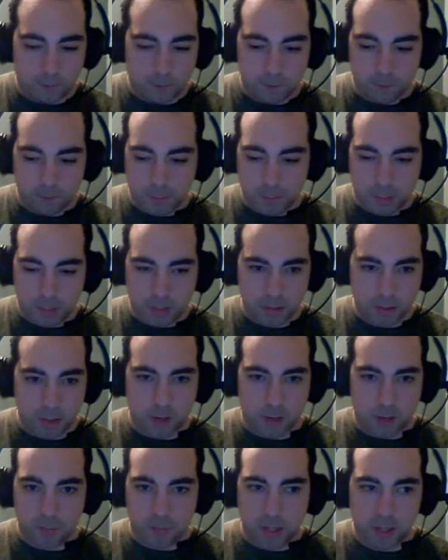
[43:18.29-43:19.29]
So yeah,
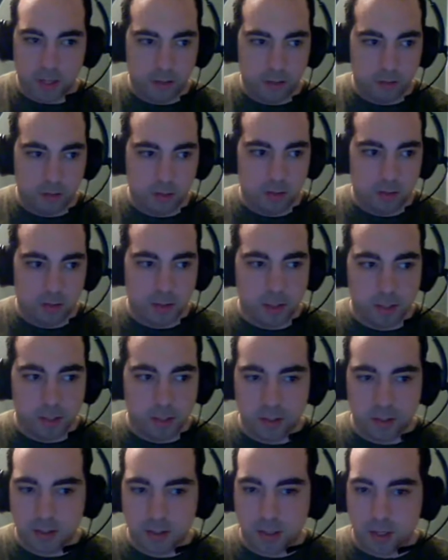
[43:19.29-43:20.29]
it is
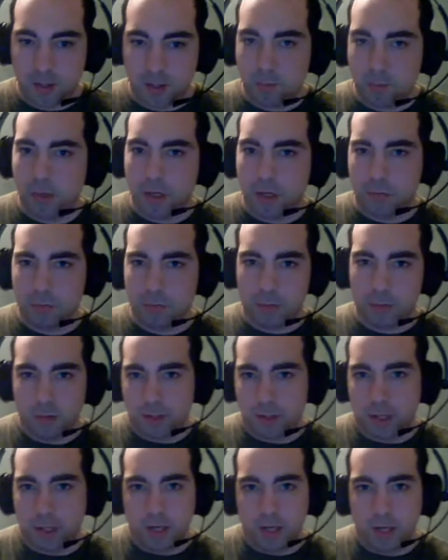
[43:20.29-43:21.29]
a pretty rules
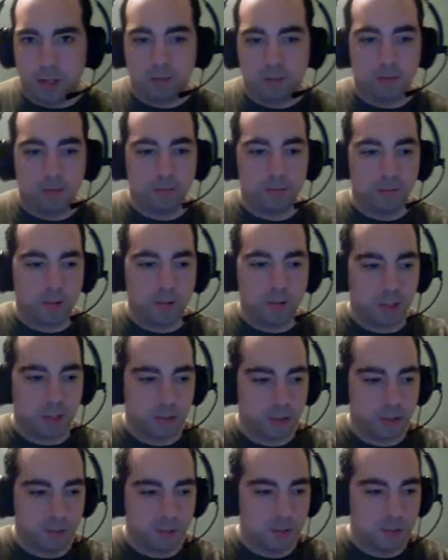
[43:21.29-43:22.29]
light
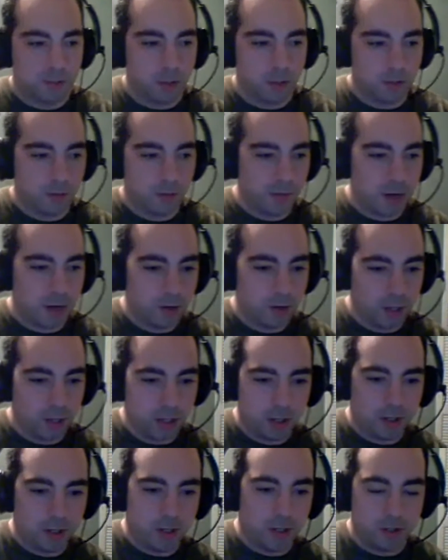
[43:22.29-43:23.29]
system, so it's very
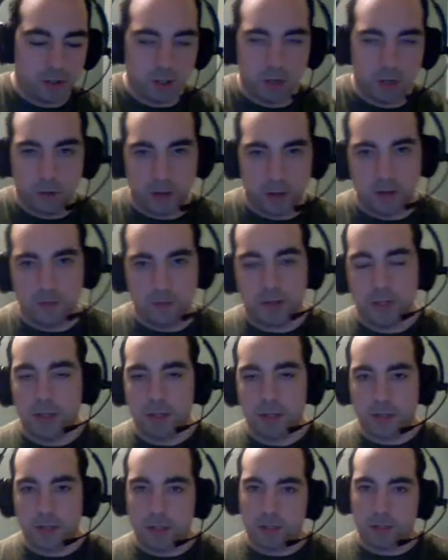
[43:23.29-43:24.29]
intuitive and easy
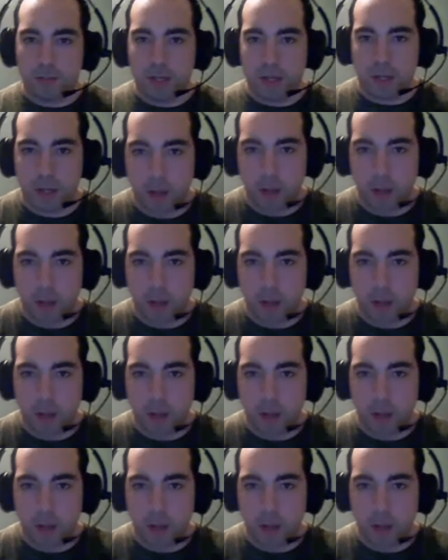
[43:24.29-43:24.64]
to pick up.